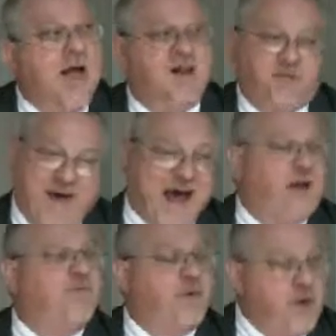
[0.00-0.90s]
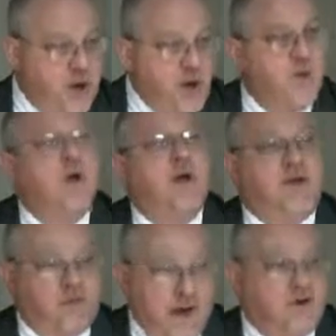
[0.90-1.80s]
And it's valid for you
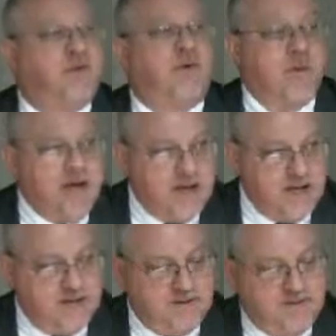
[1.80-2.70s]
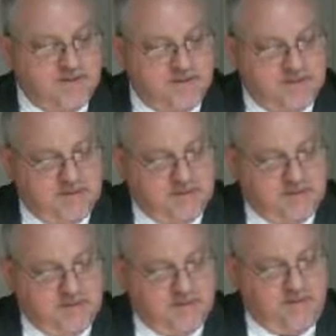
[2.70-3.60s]
as well as for me.
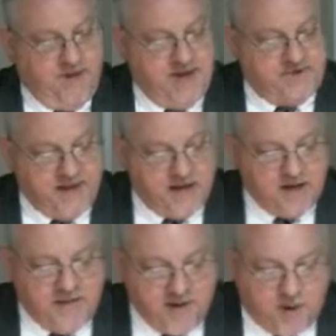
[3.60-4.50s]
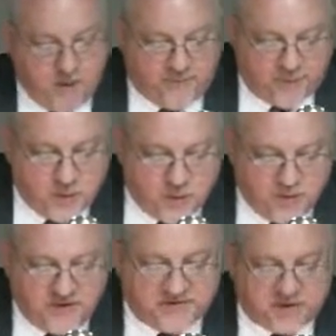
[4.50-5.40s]
Then he said unto them, O
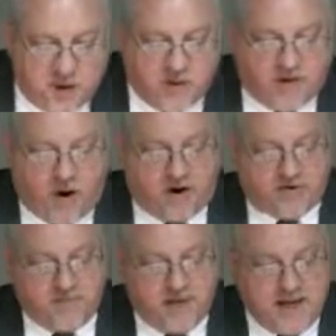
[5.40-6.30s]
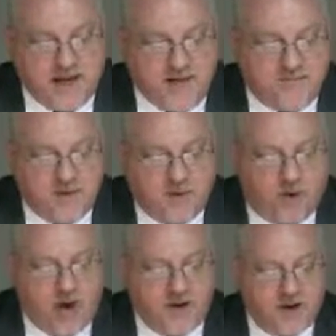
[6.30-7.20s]
fools and slow of heart to believe,
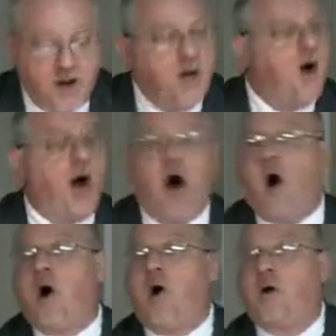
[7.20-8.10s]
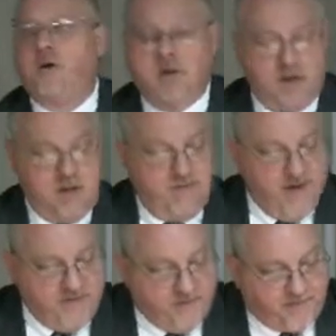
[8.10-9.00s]
what? All
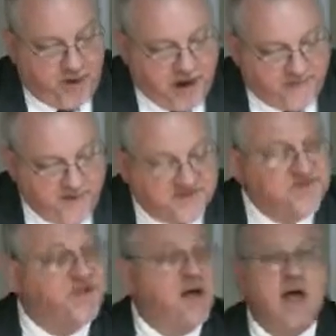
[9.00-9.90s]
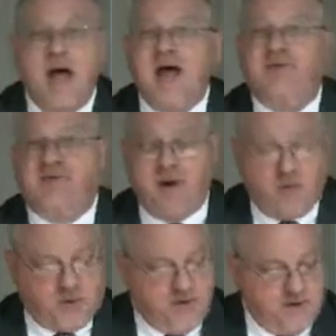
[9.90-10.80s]
that the prophets have
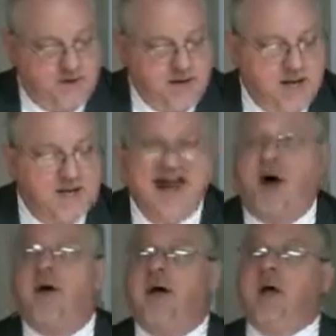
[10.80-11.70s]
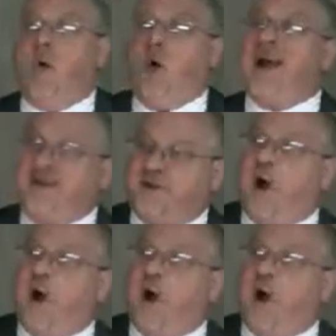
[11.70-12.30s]
spoken. Now, what he's